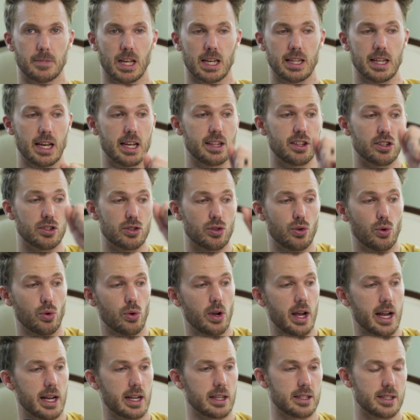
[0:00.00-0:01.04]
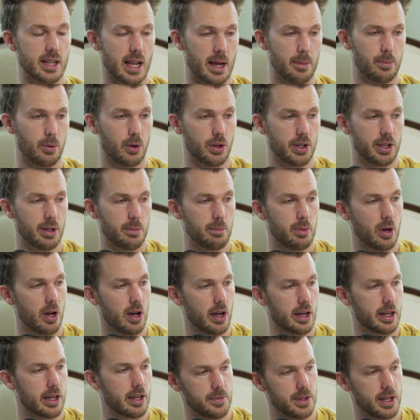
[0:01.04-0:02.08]
And they had this great example in the
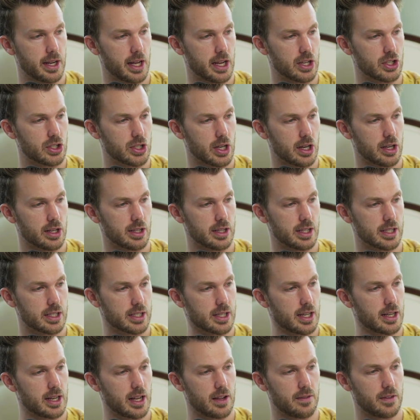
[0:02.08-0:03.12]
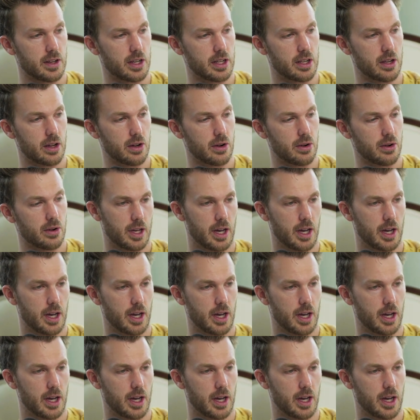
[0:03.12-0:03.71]
book that I shared in the Sunday video